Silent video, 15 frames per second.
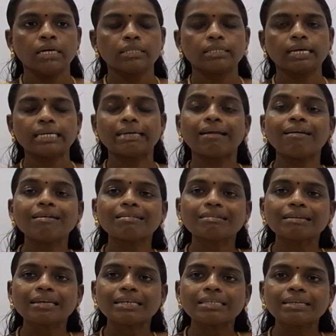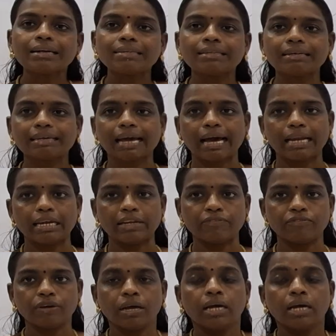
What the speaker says: They ill-treated the Caliph.